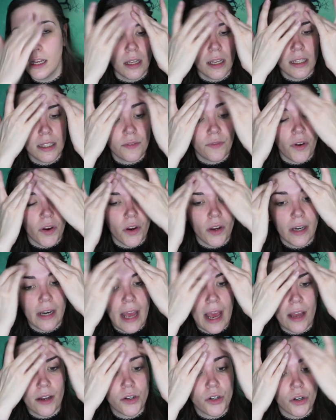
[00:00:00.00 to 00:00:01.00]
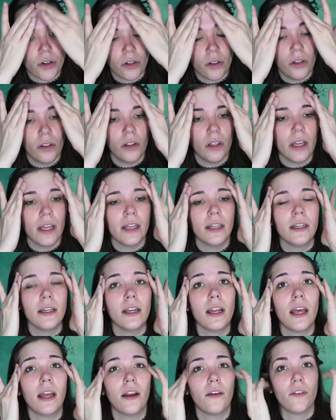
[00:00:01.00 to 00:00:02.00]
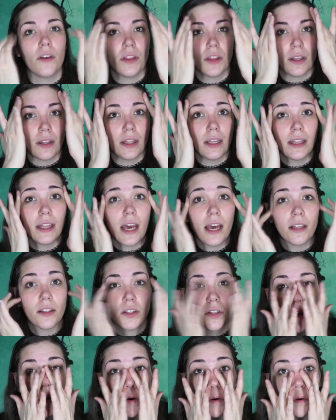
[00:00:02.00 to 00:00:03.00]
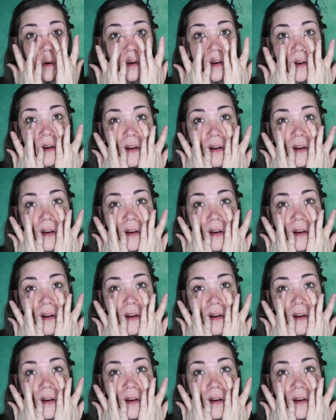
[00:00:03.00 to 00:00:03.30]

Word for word: It's very natural and, and everything like that. So